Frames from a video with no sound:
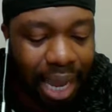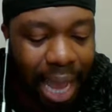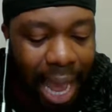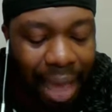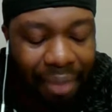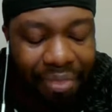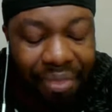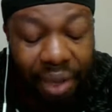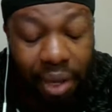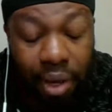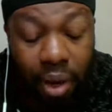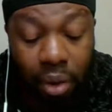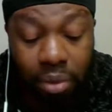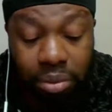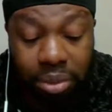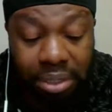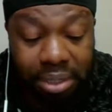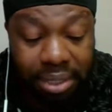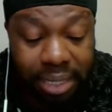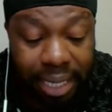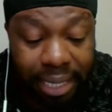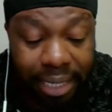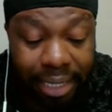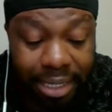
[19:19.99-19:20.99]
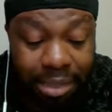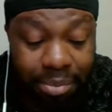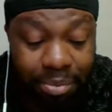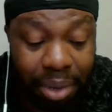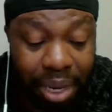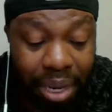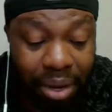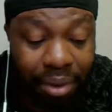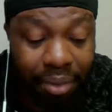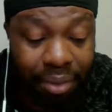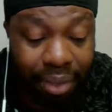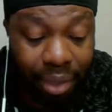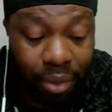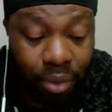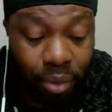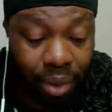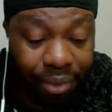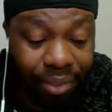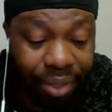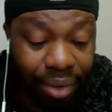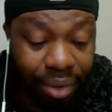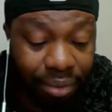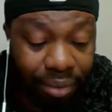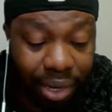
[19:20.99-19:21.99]
I think Golden State is better than
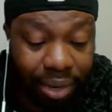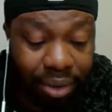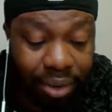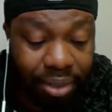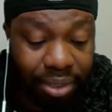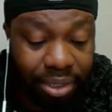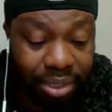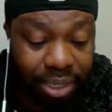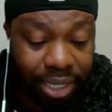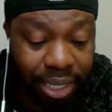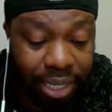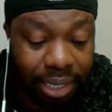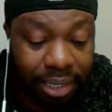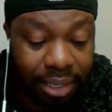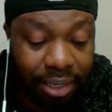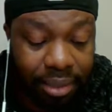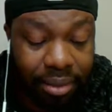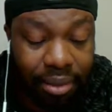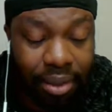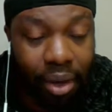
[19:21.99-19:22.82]
what their records say.